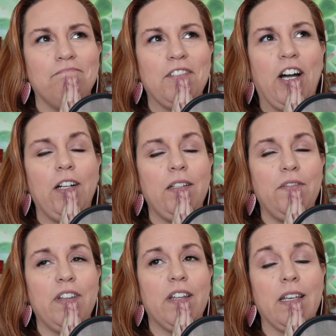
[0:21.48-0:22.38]
all
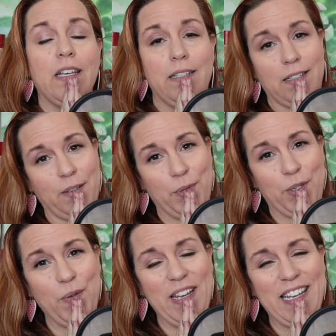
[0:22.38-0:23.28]
of the things in
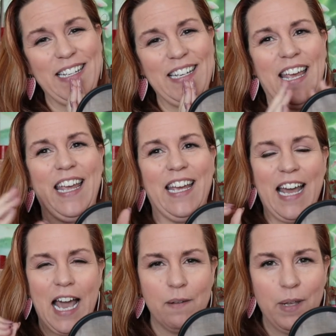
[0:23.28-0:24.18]
between, and
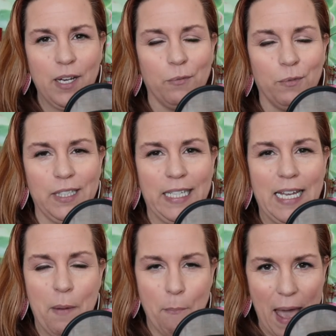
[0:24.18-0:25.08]
how to make a really
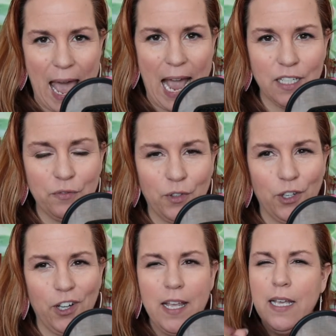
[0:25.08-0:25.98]

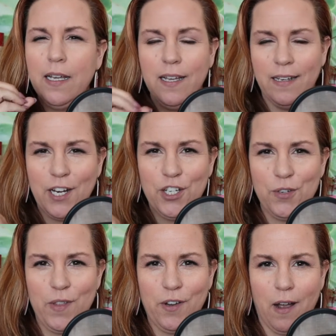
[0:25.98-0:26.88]
impactful connection
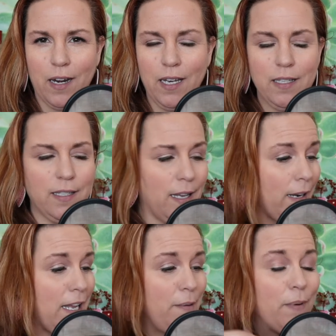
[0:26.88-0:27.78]
with your audience,
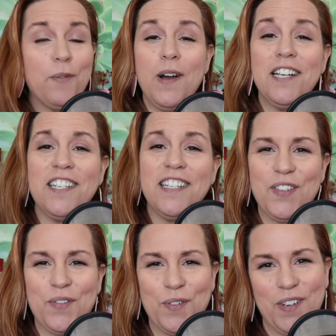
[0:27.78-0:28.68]
and keep on watching.
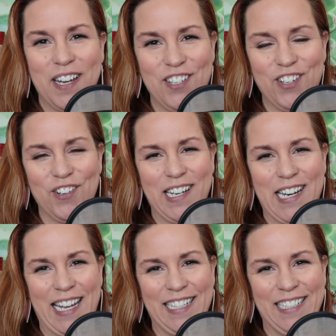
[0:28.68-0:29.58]
That's what we're doing on the show today.